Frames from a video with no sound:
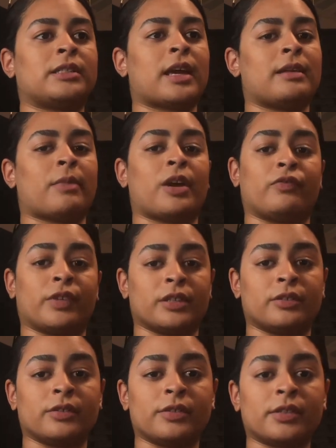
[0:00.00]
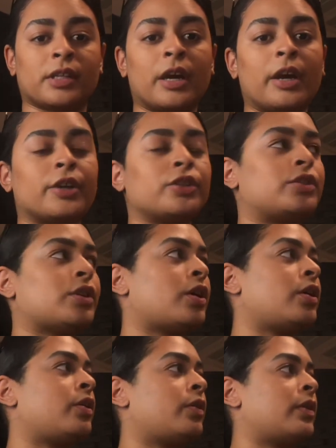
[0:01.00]
and my reels.
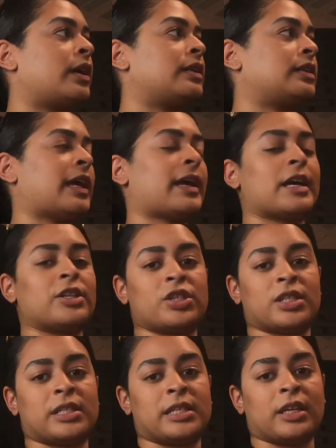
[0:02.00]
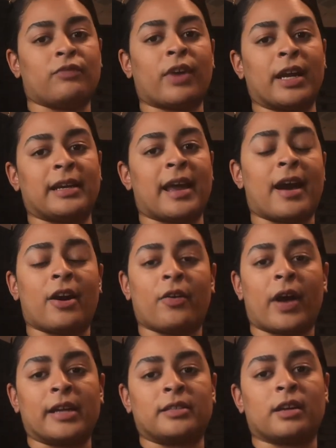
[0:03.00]
So like I just did right now,
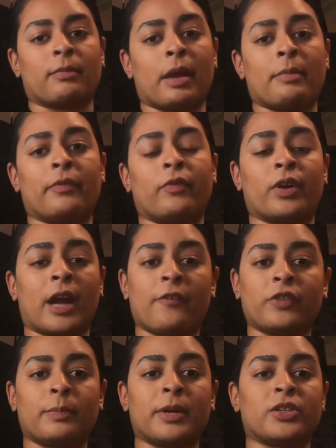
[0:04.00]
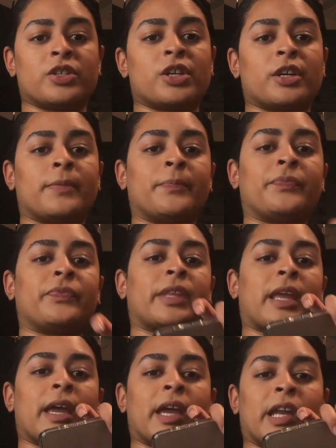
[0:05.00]
I took my before and after picture
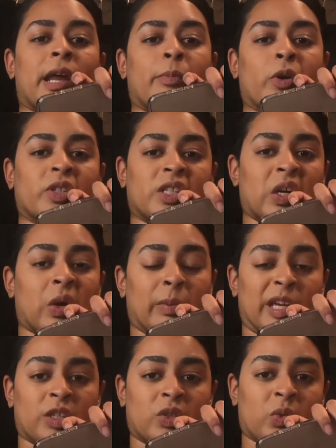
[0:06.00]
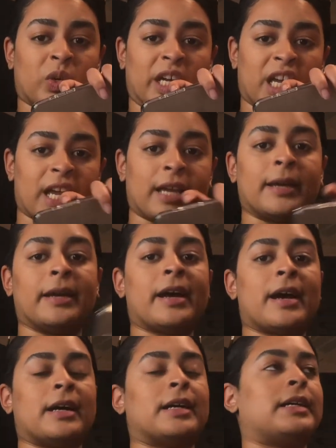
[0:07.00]
and I posted it on my story.
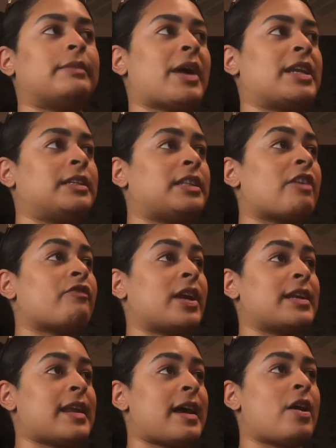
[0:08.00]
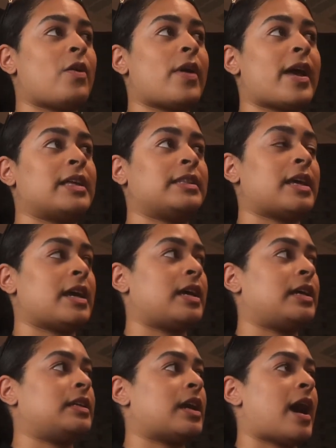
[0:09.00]
I did that right now, and
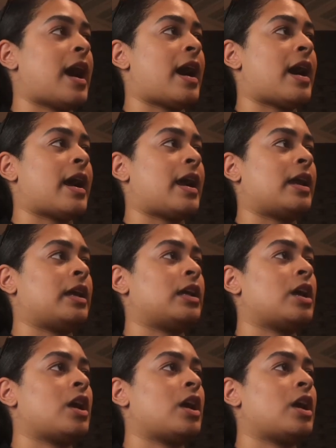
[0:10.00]
then I